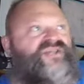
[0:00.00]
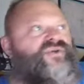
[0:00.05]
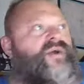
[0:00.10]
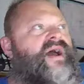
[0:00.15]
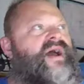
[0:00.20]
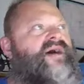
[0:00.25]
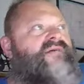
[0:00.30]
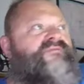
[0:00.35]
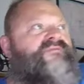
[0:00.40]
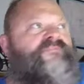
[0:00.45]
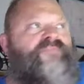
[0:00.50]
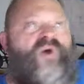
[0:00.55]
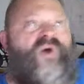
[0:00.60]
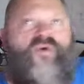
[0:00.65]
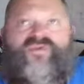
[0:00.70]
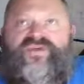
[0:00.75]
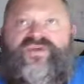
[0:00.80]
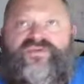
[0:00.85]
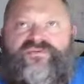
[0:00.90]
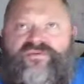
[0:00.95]
You have
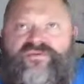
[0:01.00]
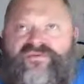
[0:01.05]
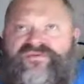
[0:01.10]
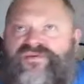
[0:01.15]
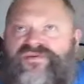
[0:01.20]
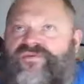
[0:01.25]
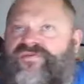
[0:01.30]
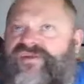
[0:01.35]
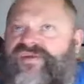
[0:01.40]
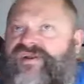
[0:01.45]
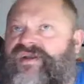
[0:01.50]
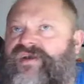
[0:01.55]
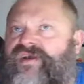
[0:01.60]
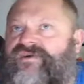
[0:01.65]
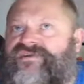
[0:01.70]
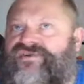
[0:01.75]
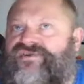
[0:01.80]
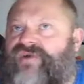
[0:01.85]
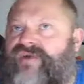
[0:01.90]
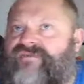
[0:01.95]
both of the review
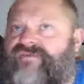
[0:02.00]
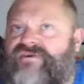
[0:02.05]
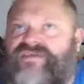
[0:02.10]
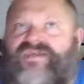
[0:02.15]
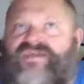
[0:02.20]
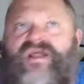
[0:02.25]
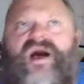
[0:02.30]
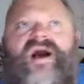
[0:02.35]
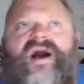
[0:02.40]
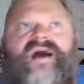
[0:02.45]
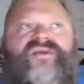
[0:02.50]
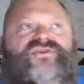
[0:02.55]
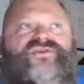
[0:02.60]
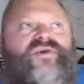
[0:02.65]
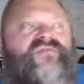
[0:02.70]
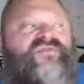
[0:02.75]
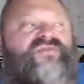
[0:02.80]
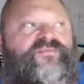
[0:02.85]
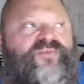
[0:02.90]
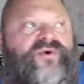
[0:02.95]
videos, you have your slides, you
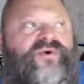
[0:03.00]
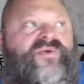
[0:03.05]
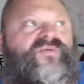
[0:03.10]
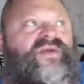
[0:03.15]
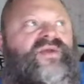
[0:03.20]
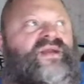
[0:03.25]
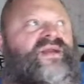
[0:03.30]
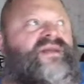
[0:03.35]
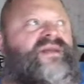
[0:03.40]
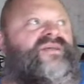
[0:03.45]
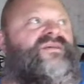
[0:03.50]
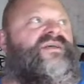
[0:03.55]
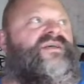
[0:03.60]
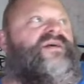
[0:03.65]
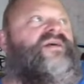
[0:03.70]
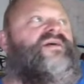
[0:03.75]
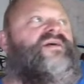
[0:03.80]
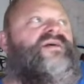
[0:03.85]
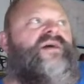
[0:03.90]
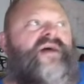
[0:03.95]
have the book readings,
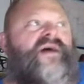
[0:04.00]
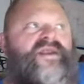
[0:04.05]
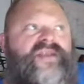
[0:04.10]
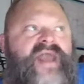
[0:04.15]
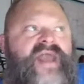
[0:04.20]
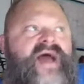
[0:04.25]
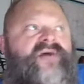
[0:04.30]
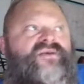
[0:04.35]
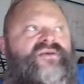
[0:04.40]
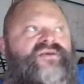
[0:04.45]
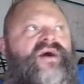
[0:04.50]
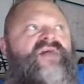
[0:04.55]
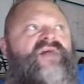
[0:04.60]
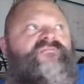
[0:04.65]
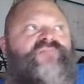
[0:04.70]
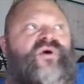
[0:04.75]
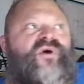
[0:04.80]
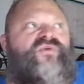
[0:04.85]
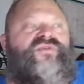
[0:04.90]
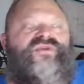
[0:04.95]
and now you
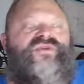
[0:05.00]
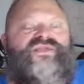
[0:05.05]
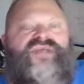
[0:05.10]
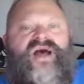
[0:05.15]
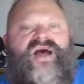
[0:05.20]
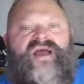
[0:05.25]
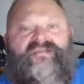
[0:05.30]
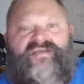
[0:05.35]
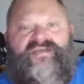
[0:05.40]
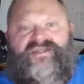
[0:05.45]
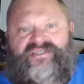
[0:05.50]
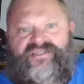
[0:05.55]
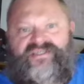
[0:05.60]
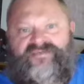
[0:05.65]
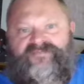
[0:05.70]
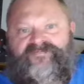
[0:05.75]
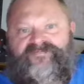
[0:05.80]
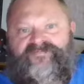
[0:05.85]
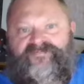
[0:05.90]
have both assignments.